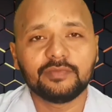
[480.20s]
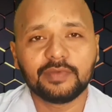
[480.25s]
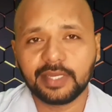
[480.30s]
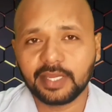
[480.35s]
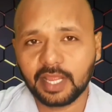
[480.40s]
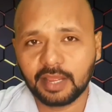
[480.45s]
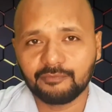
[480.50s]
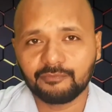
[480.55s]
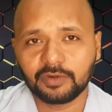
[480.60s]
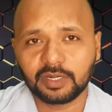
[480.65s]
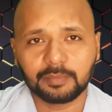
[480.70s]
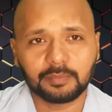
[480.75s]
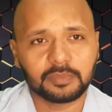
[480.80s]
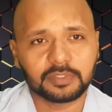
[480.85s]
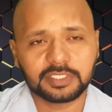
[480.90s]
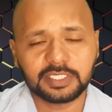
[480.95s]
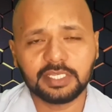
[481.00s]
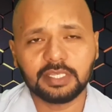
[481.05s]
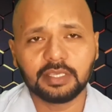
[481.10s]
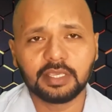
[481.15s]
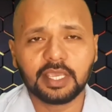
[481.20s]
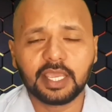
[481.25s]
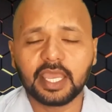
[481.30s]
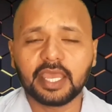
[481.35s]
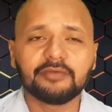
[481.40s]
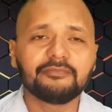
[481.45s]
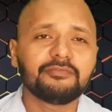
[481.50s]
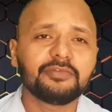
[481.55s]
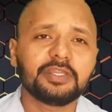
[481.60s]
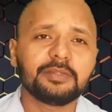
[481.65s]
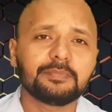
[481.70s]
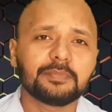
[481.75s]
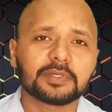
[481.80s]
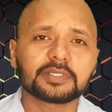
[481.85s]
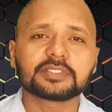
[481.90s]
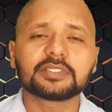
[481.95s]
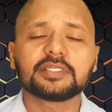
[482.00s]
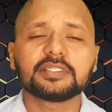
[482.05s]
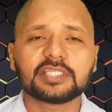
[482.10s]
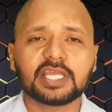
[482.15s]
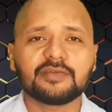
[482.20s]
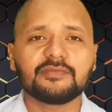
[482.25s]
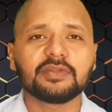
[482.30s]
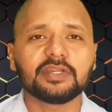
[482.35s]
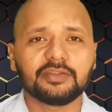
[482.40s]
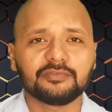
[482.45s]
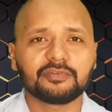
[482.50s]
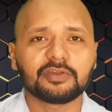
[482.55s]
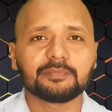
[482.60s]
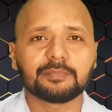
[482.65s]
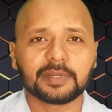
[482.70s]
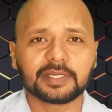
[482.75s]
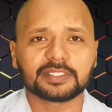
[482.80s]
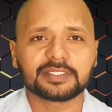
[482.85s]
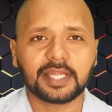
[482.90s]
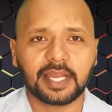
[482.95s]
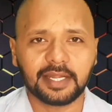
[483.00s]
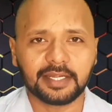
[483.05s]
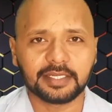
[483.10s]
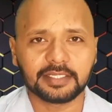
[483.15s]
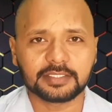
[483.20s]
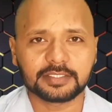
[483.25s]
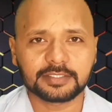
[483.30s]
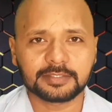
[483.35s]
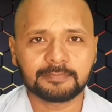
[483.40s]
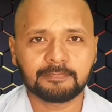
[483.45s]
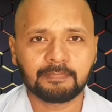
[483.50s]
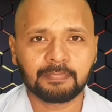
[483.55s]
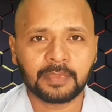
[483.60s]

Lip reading: very comfortable. See, every person is having different personalities.